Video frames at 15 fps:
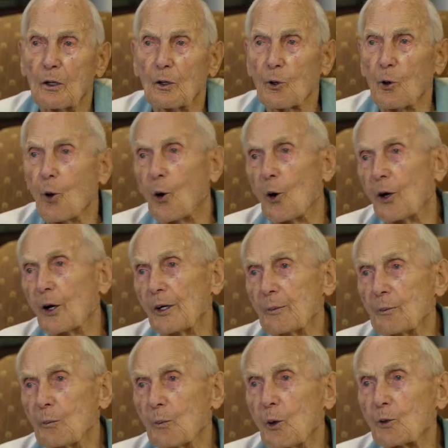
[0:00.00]
corn
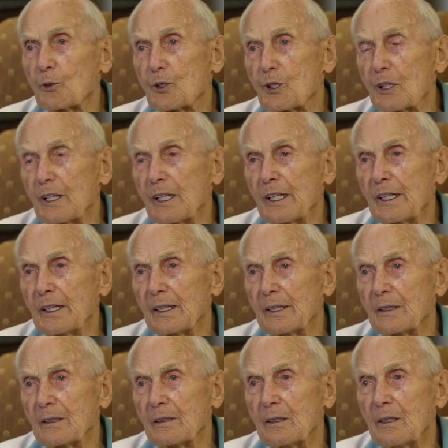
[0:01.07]
mostly,
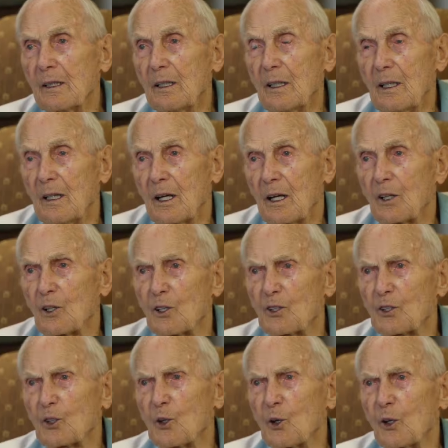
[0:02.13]
and because
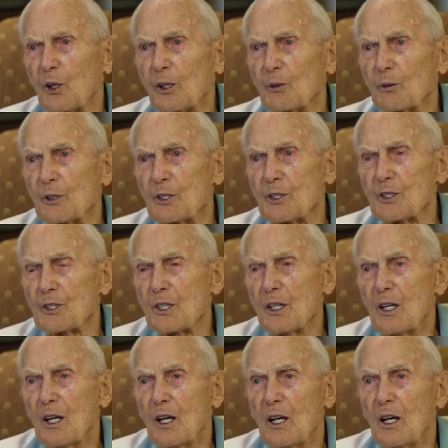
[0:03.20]
corn was
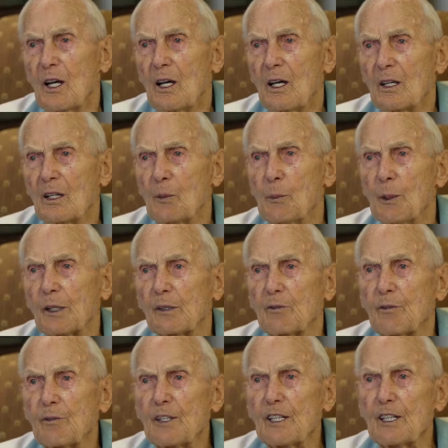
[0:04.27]
the big
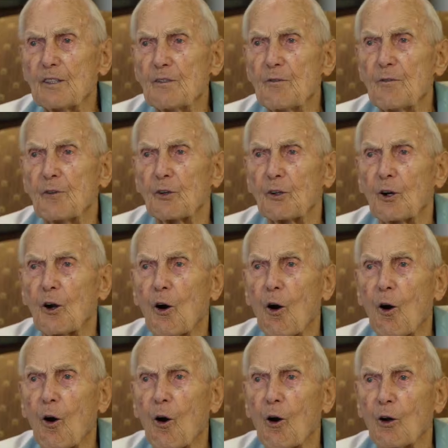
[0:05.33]
feed for
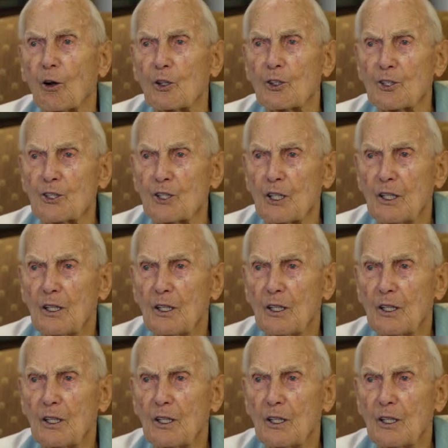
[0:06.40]
hogs,